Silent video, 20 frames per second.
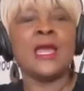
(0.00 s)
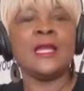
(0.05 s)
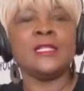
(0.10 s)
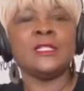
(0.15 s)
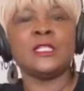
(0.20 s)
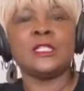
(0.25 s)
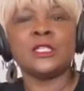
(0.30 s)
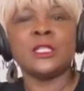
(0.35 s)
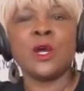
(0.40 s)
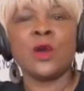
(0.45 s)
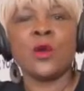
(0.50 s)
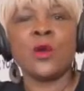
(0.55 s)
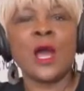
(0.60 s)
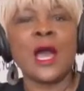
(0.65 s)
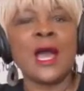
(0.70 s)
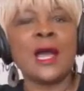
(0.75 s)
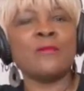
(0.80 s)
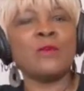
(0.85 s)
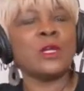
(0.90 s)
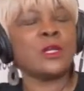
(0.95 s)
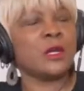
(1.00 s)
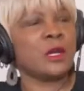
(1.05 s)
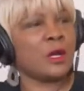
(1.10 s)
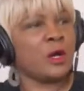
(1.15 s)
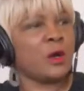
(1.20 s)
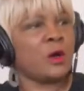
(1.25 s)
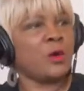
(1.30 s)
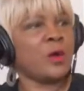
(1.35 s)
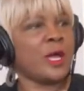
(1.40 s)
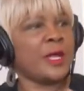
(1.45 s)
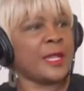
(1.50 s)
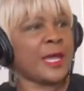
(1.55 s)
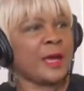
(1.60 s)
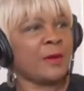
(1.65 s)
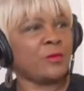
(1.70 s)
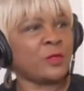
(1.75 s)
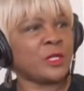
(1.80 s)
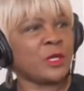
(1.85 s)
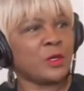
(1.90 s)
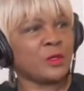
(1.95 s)
And so I would go
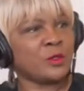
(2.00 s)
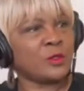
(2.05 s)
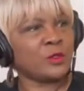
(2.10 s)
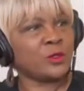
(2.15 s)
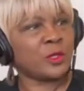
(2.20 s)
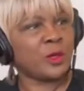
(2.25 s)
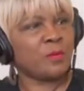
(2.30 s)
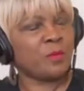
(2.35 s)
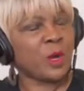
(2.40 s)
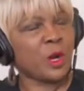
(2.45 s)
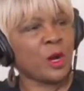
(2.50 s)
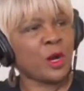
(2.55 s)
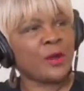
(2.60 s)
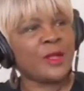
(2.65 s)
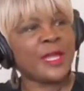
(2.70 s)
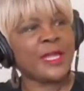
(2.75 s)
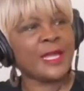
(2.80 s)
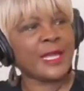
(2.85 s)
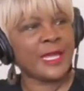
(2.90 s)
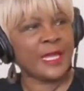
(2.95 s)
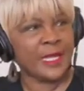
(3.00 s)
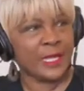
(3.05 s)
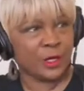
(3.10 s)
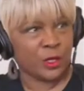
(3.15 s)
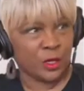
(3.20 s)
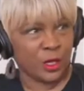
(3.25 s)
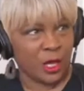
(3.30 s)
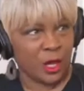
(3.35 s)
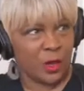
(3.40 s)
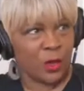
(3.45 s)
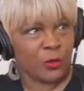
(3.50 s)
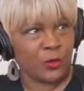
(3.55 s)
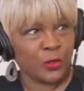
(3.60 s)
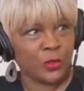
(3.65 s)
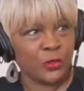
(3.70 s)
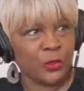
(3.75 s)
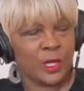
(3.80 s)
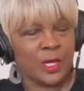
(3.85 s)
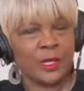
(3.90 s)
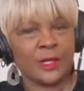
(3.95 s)
to the Margaret
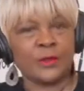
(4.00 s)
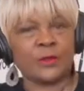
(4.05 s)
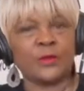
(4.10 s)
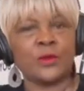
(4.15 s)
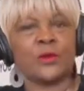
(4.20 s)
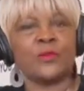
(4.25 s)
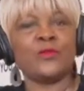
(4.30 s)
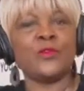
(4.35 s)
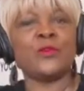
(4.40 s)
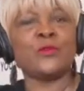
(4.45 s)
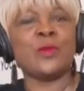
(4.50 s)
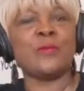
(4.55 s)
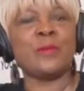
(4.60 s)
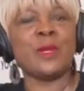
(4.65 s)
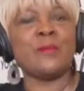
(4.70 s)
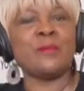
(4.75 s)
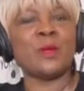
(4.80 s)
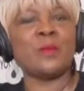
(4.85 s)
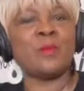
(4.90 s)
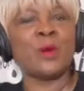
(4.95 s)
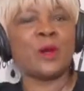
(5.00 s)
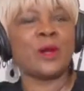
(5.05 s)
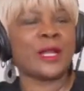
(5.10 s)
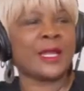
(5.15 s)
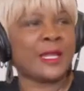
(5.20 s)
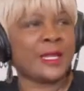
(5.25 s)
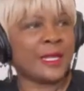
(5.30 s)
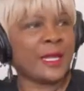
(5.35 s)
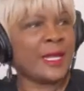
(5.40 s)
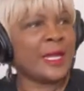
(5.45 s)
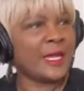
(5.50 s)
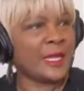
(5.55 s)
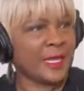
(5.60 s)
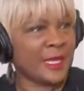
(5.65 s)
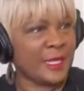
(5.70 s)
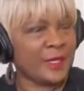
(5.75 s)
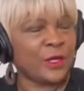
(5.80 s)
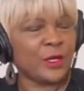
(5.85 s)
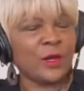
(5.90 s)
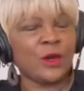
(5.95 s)
Kilgo. I don't know if you remember Margaret
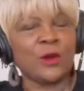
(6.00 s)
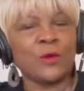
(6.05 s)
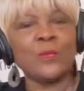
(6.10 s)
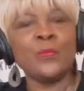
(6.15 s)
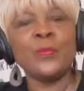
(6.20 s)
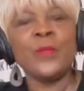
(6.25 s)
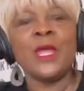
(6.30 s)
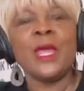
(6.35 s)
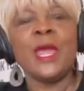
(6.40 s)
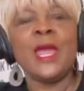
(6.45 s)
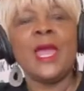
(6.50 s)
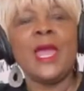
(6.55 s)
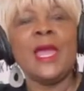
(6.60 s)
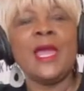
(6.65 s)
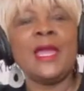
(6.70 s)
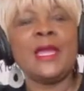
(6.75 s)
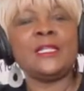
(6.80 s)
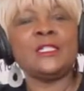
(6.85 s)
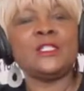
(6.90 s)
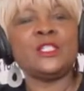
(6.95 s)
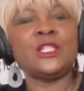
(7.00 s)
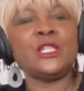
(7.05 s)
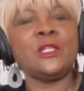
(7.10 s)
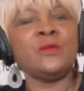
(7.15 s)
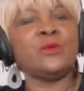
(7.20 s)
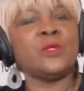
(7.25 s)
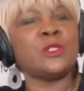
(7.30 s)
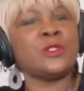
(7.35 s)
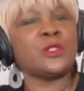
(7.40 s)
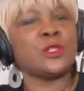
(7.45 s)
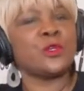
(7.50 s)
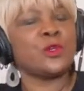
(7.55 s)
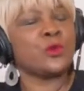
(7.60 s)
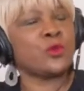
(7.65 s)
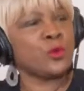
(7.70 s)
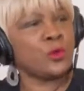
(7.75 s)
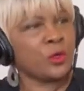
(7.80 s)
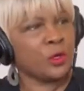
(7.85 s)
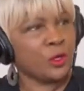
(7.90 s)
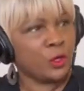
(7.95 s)
Kilgo, and she was the
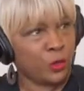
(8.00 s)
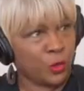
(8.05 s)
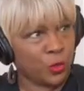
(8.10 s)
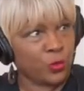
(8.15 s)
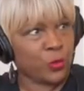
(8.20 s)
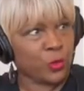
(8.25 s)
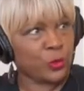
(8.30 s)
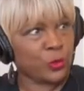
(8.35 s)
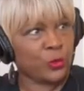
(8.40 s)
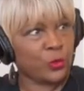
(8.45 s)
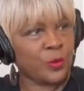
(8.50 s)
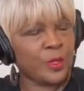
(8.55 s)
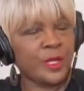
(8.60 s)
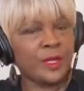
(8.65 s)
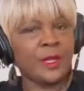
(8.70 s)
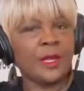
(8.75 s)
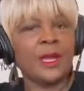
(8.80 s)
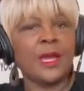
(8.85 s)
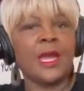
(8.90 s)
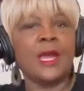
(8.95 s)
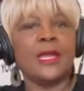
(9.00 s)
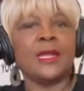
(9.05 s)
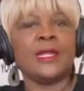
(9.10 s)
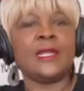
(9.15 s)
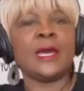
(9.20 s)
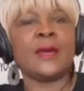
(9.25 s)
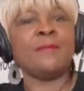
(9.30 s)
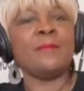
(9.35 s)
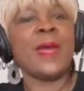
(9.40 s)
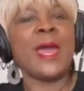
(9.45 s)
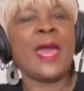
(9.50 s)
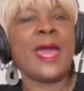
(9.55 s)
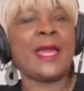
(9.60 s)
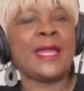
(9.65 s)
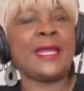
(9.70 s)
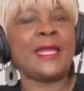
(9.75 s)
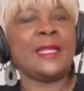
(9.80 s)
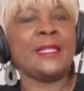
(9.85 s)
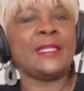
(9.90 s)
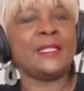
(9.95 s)
group guru in
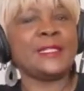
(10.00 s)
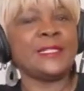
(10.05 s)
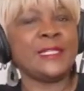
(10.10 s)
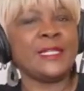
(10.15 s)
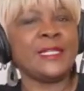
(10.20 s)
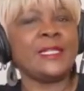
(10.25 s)
unpacking the